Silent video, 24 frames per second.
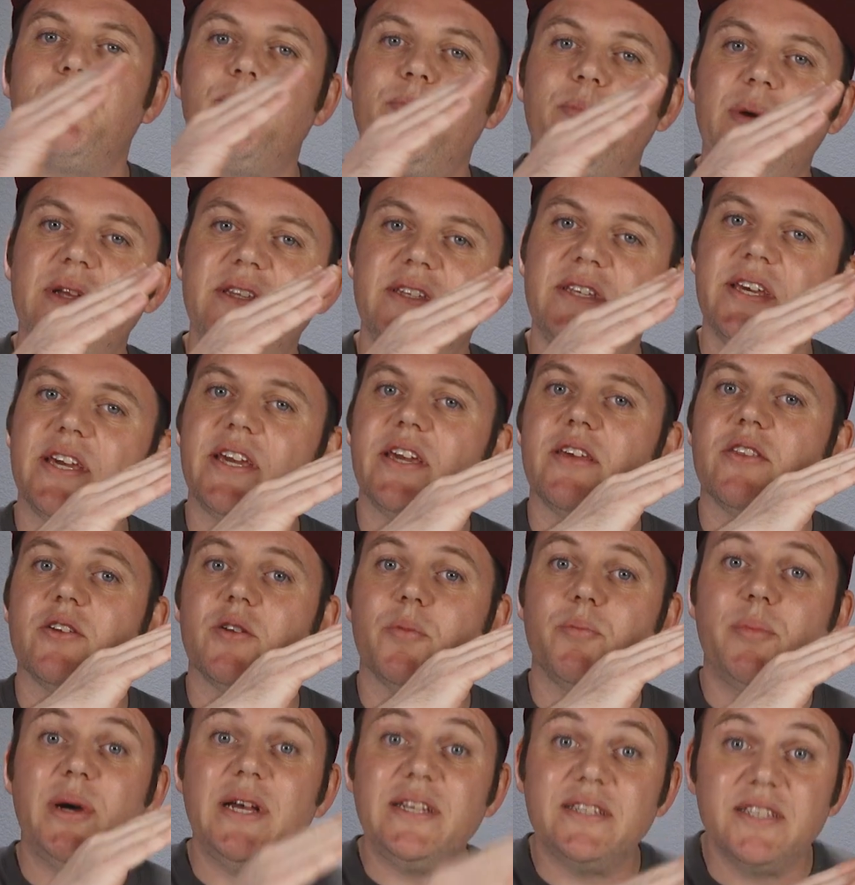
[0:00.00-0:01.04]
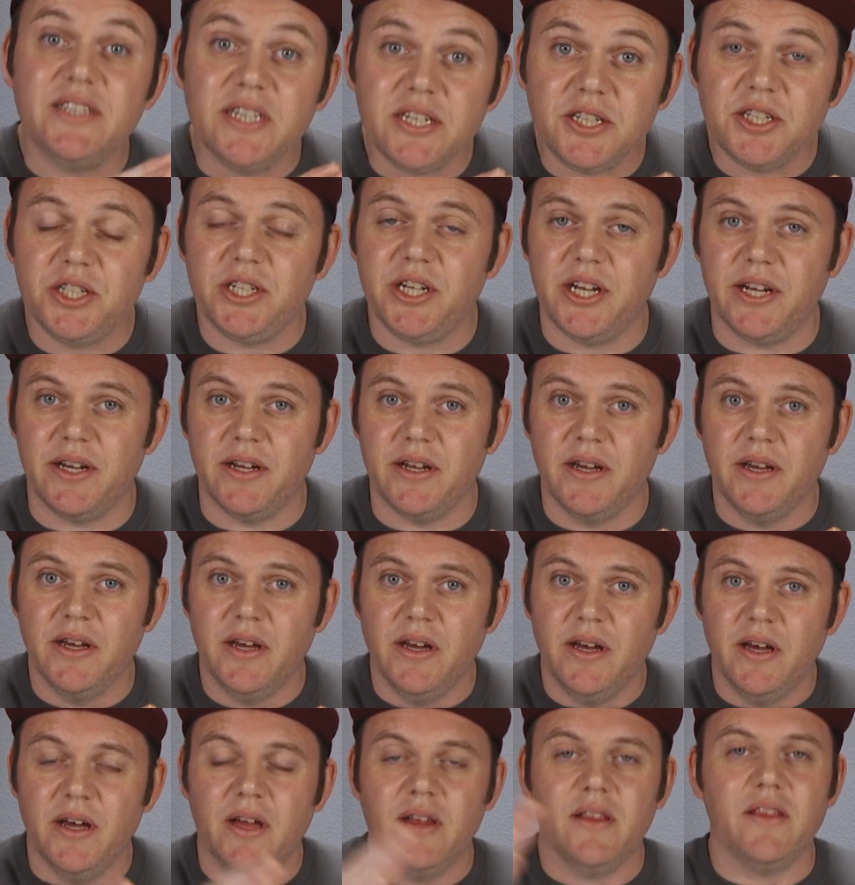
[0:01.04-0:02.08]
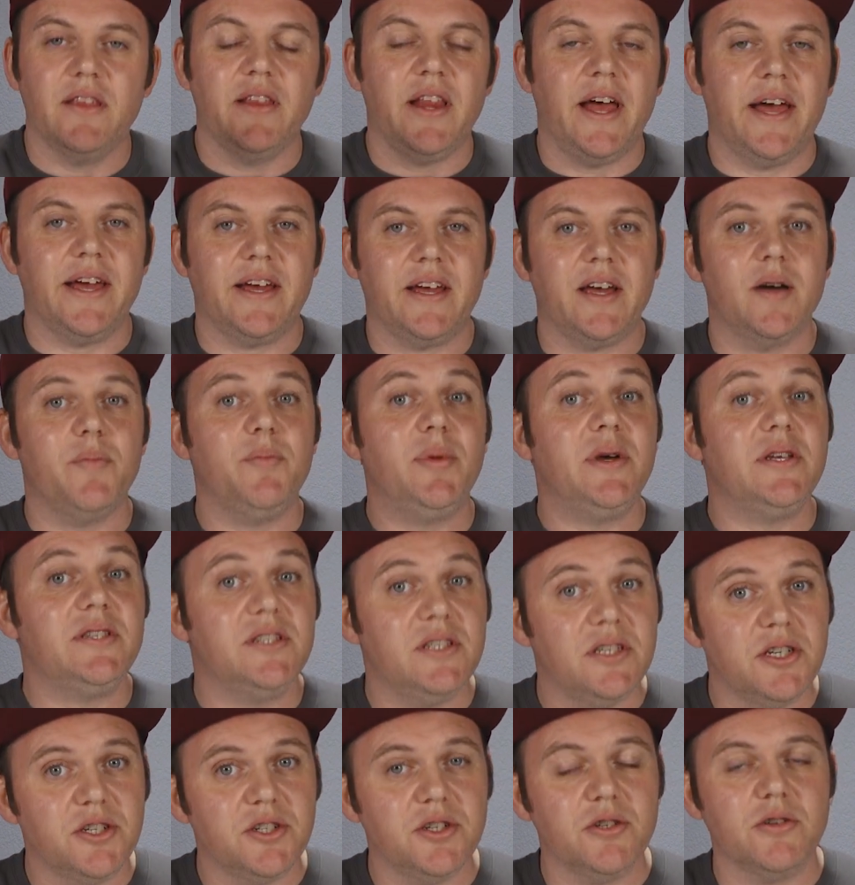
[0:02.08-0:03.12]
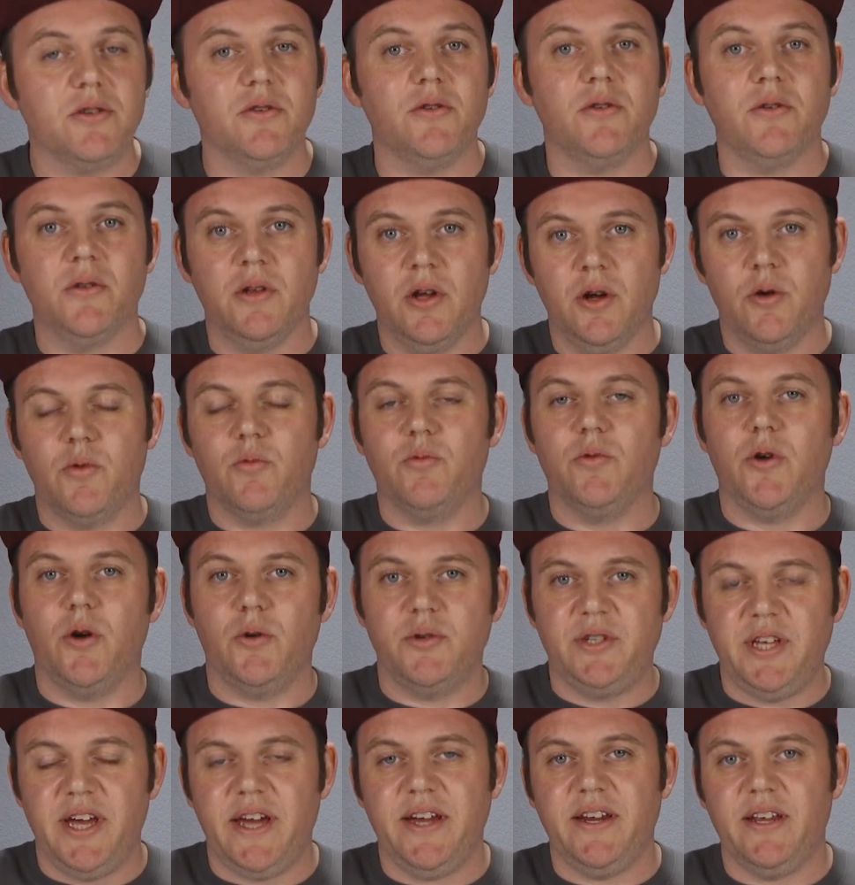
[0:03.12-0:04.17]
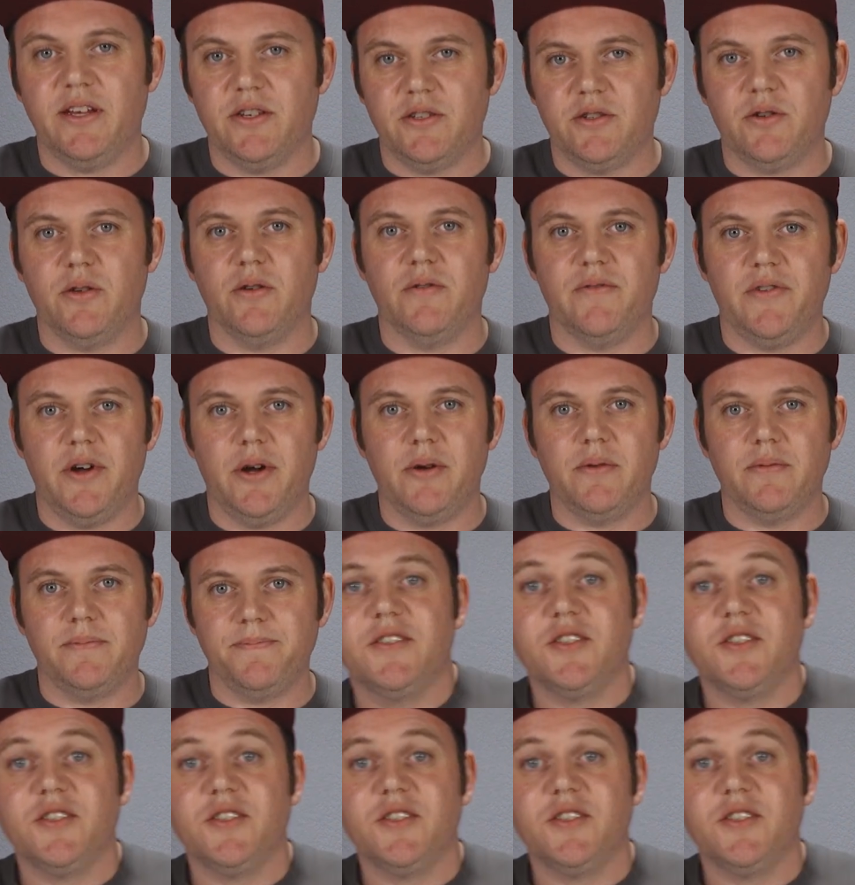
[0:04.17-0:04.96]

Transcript: particular position, like a positional rotating servo.